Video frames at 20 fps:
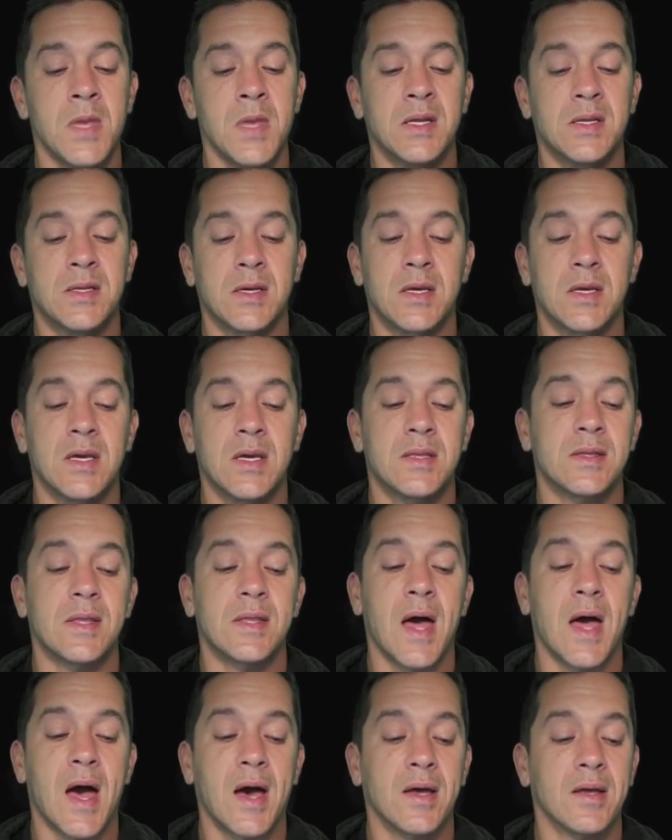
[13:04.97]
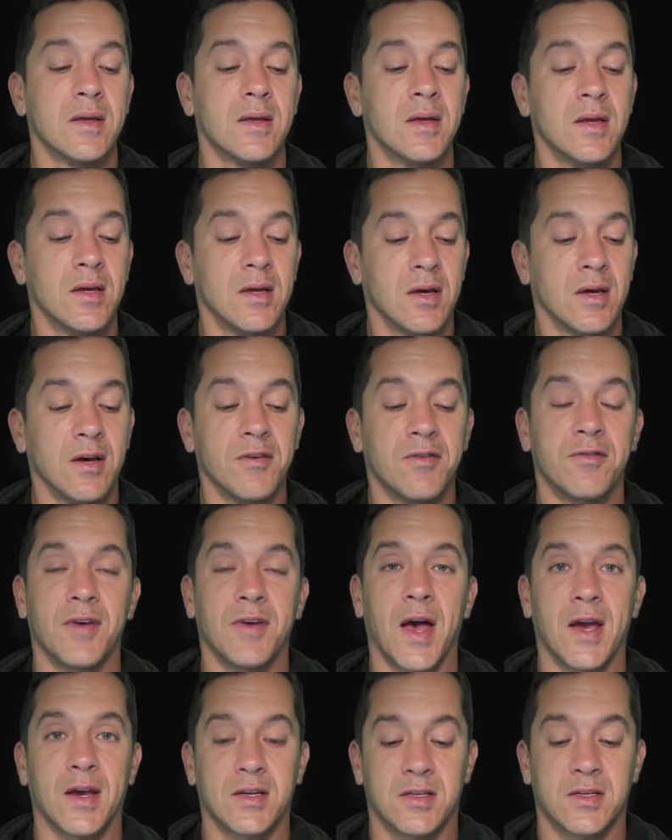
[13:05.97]
to get that
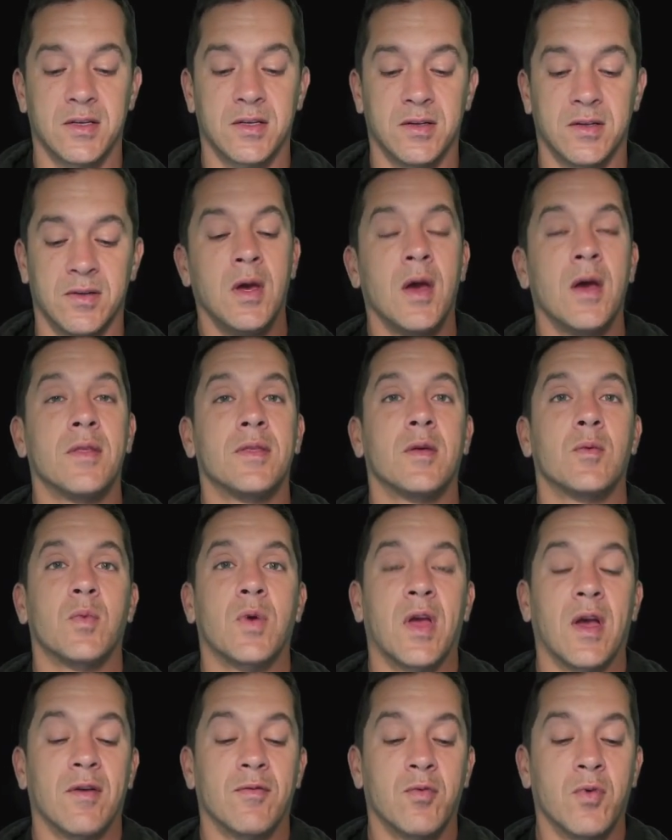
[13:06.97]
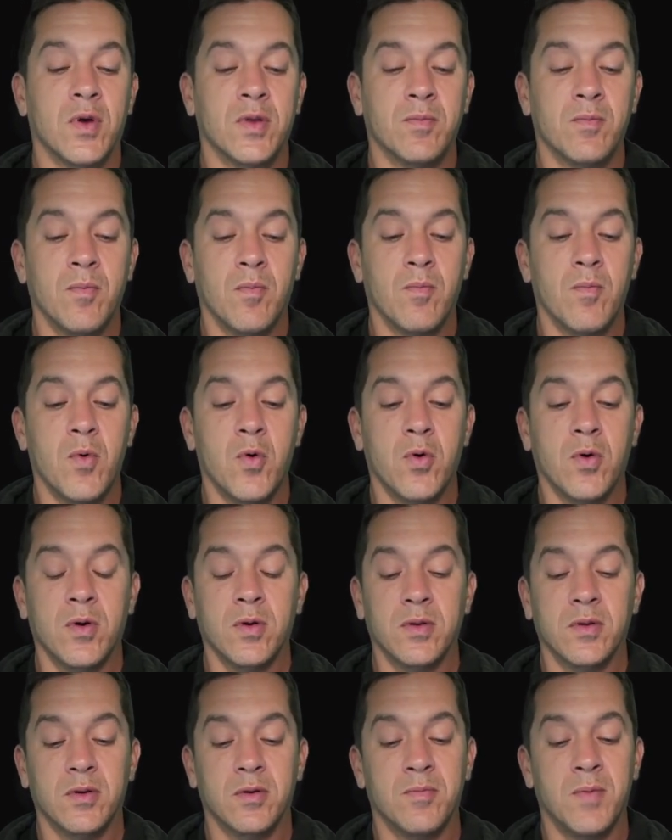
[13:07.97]
effect. Then we have one more
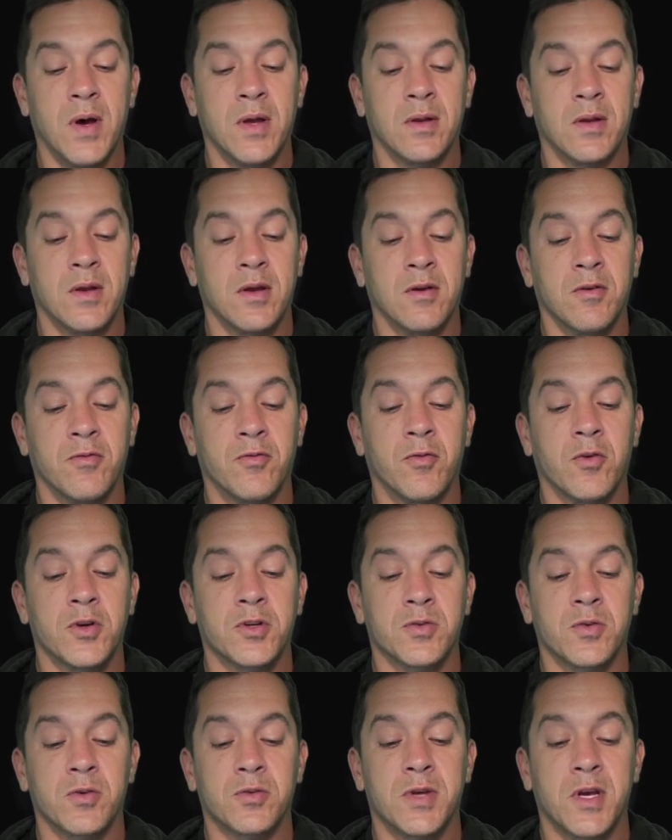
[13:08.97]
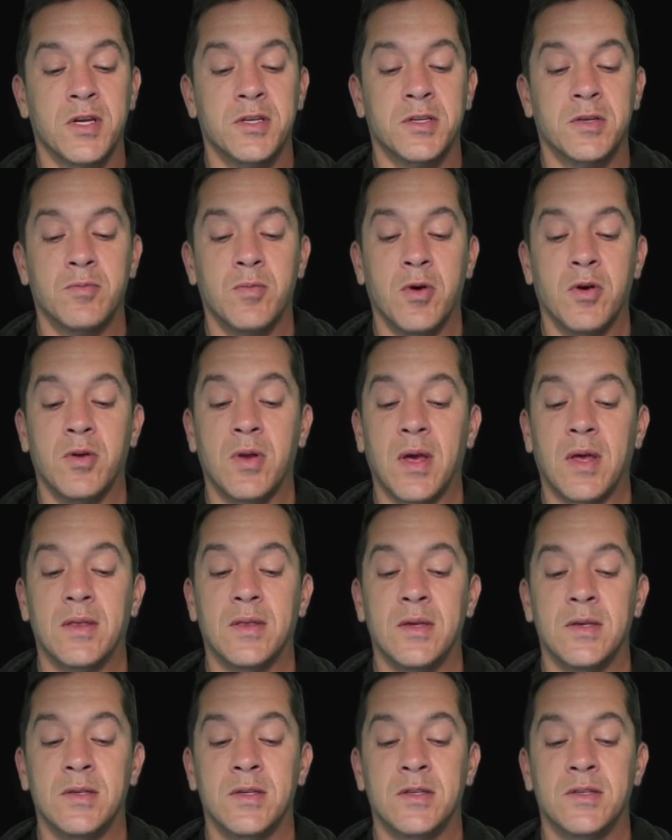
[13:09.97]
little button here, force rotation mode, and
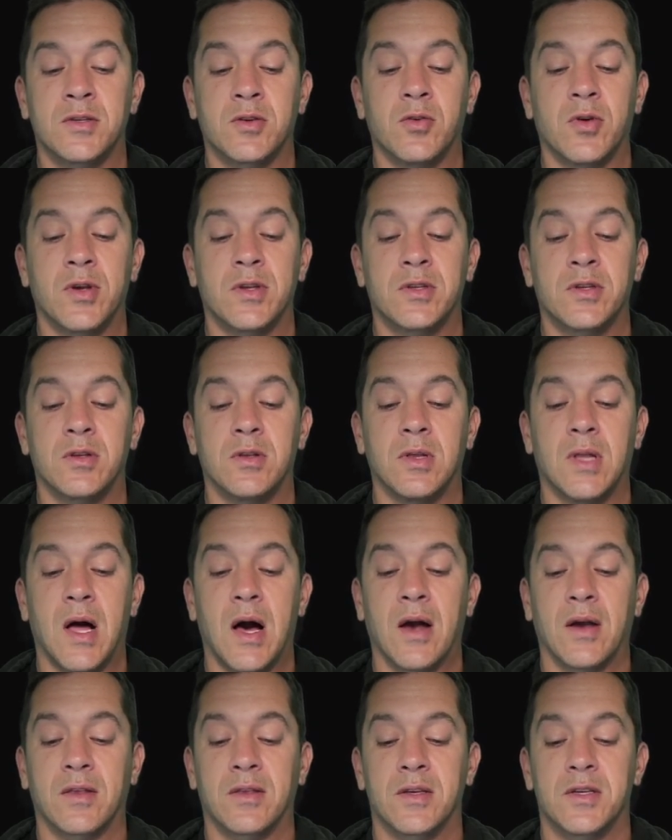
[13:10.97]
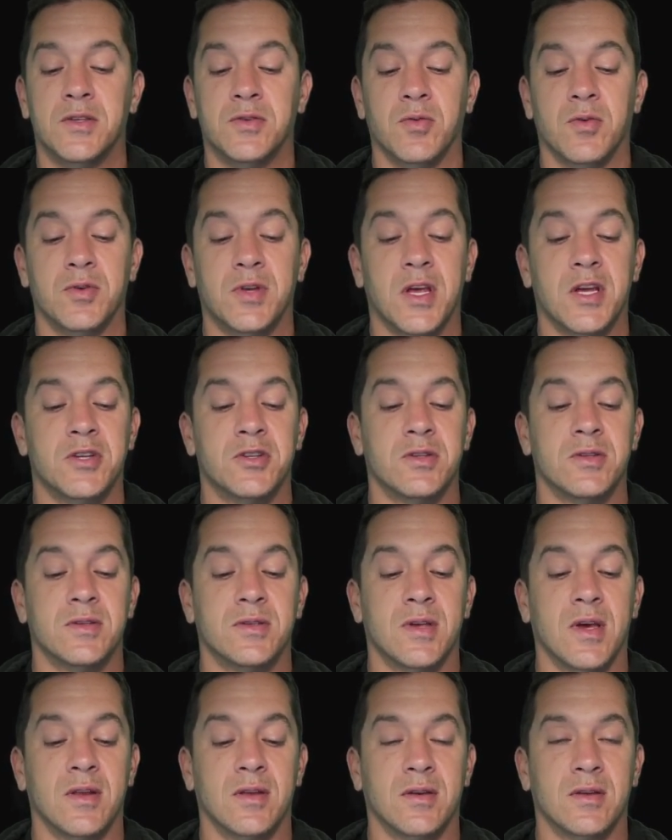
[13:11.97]
this is going to lock these rotation
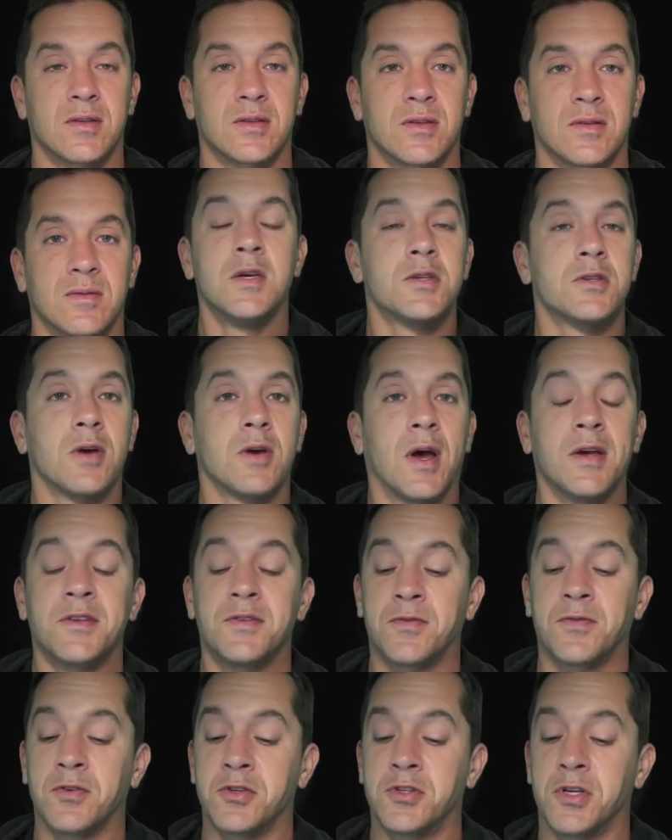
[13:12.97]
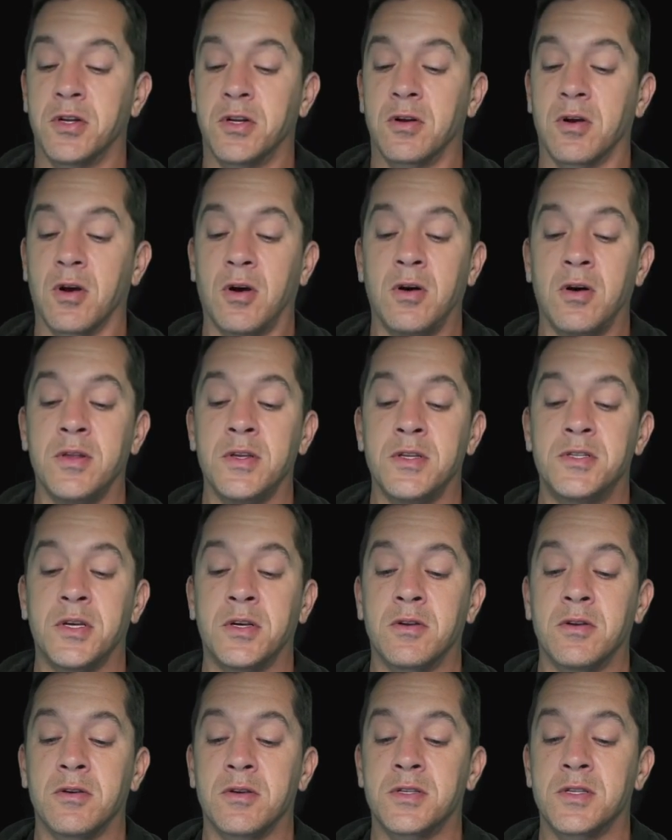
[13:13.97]
settings. So as for jitter, all the
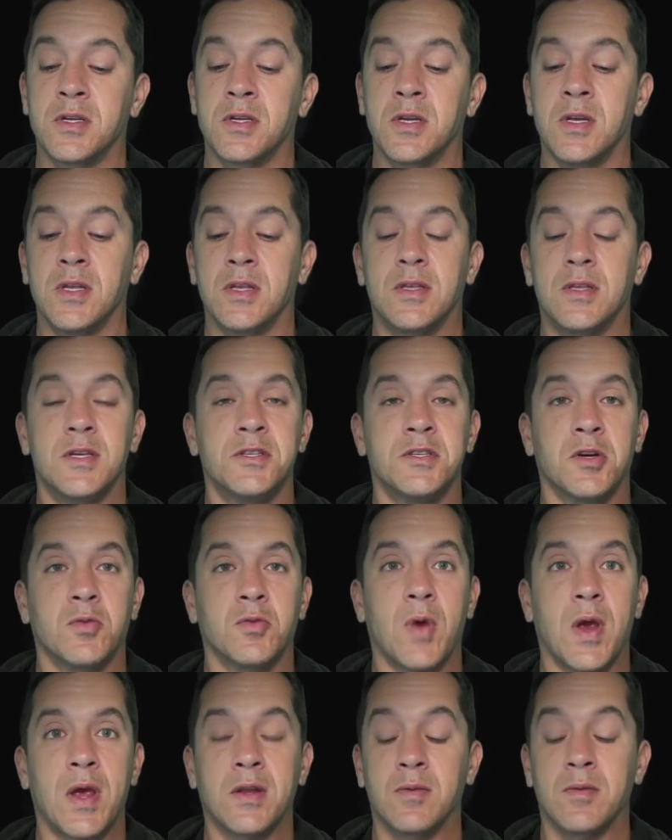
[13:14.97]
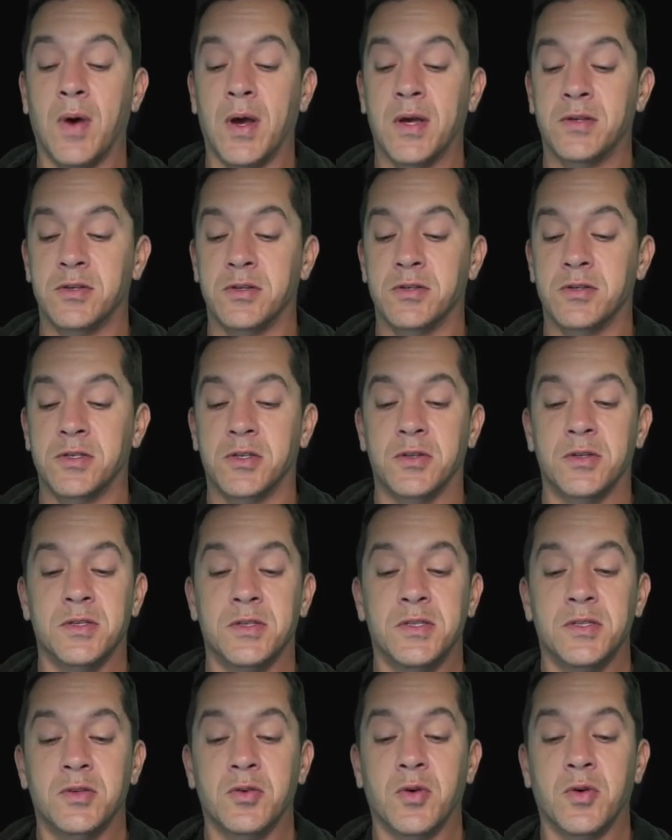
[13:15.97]
jitters, these are randomizers. So
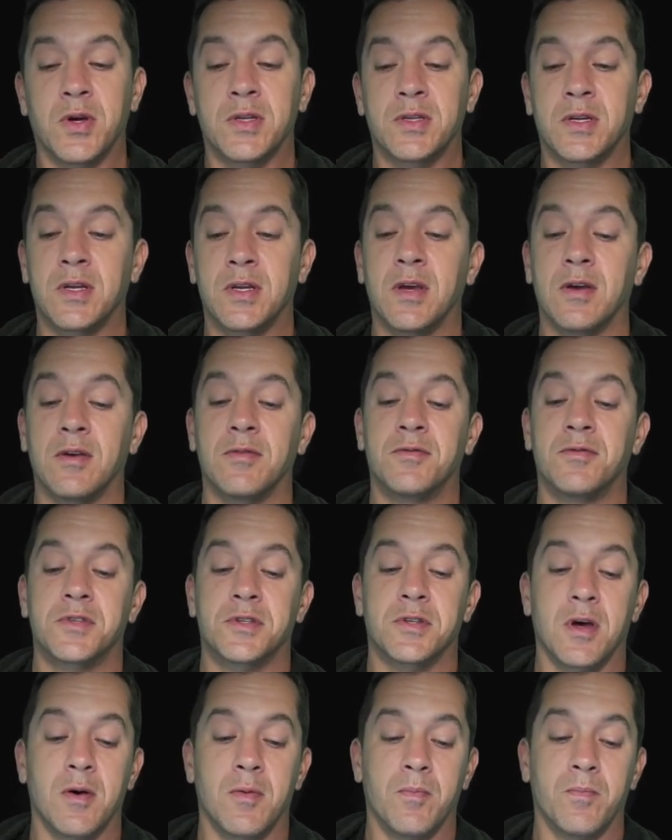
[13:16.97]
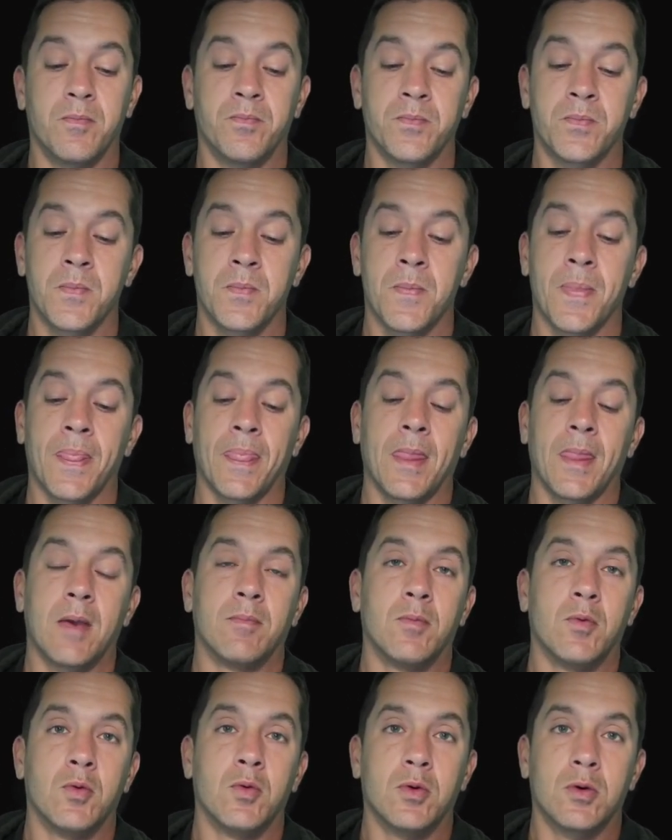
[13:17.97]
this is going to give some
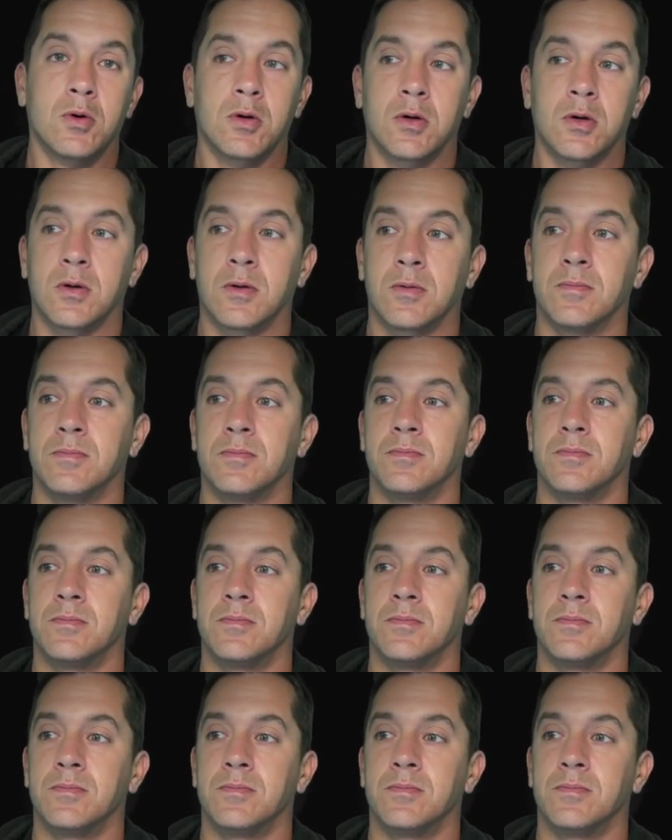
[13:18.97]
more